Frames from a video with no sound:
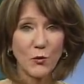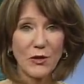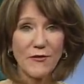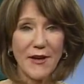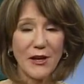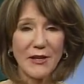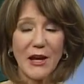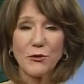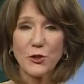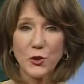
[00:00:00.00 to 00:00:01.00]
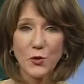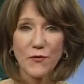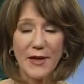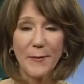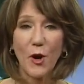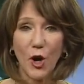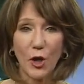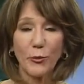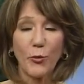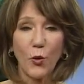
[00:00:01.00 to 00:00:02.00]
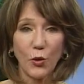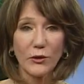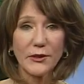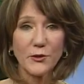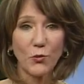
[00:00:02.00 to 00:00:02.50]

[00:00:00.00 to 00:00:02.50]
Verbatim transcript: We found out two of them are Portland